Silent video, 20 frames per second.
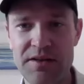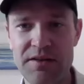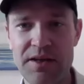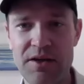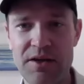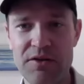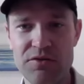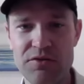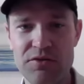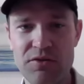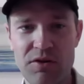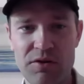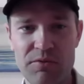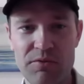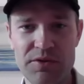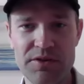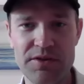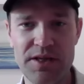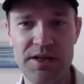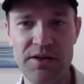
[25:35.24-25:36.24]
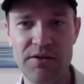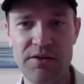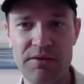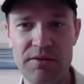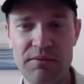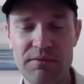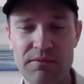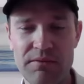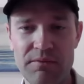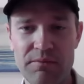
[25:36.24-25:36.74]
thousand dollar retainer,
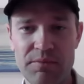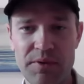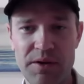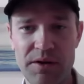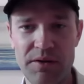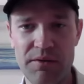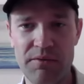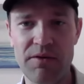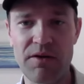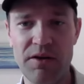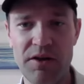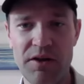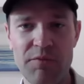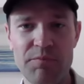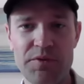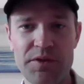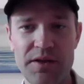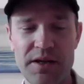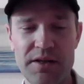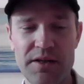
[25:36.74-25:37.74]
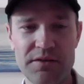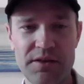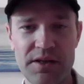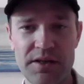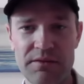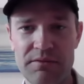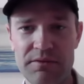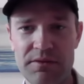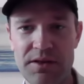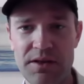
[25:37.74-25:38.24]
and but I'll I'll help you guys
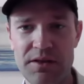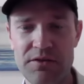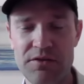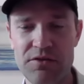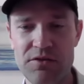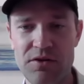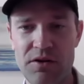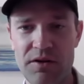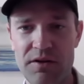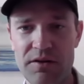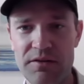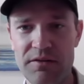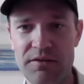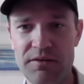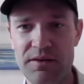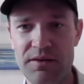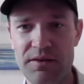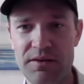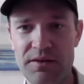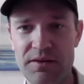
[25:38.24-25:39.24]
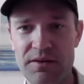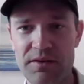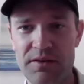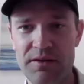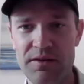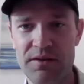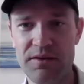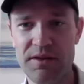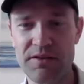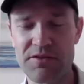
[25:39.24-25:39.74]
get get started.
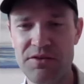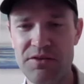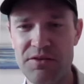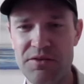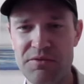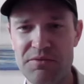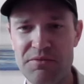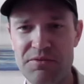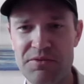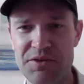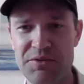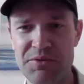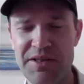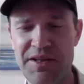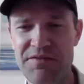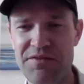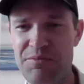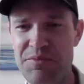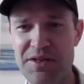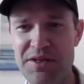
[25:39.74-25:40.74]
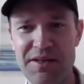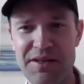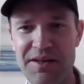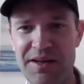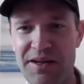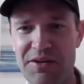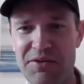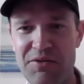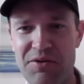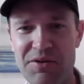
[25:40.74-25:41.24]
so you know, we left the meeting kind
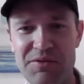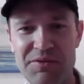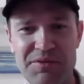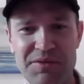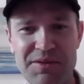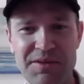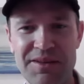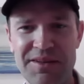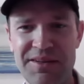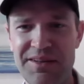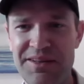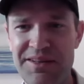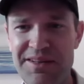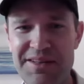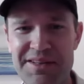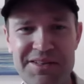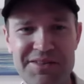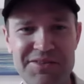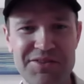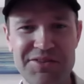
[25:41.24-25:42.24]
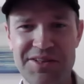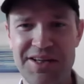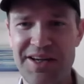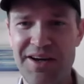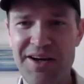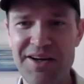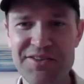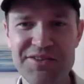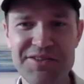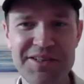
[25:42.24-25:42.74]
of going, is this guy
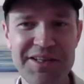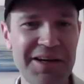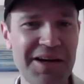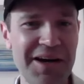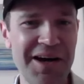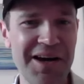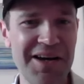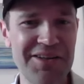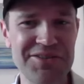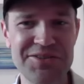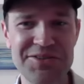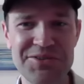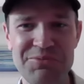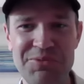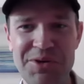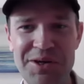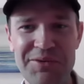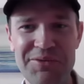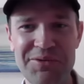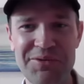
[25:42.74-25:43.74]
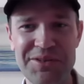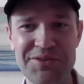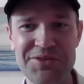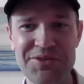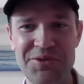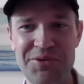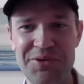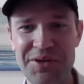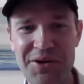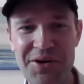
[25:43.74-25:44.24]
hustling us? What what's
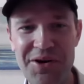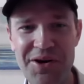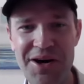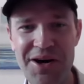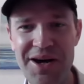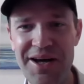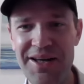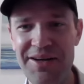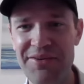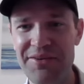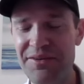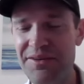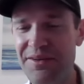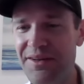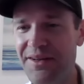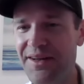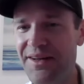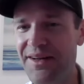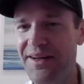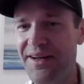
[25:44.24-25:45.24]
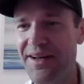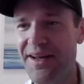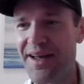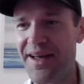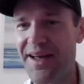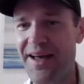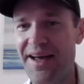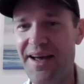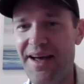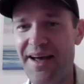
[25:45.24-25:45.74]
going on?
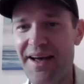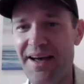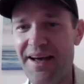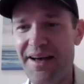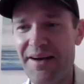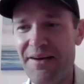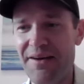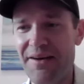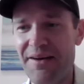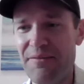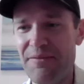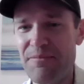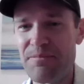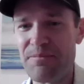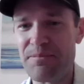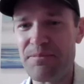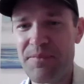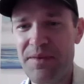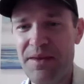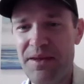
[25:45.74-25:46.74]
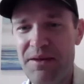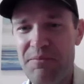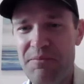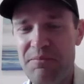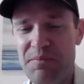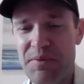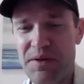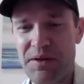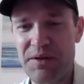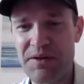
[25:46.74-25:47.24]
Um,
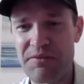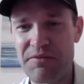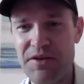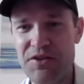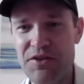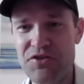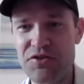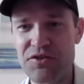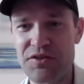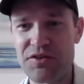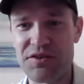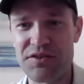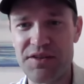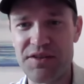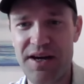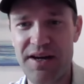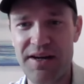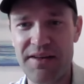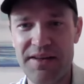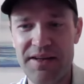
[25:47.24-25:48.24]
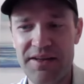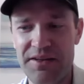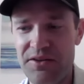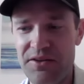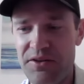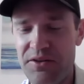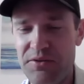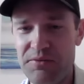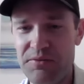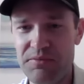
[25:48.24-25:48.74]
but eventually decided that
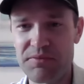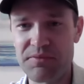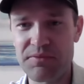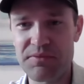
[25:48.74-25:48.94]
you know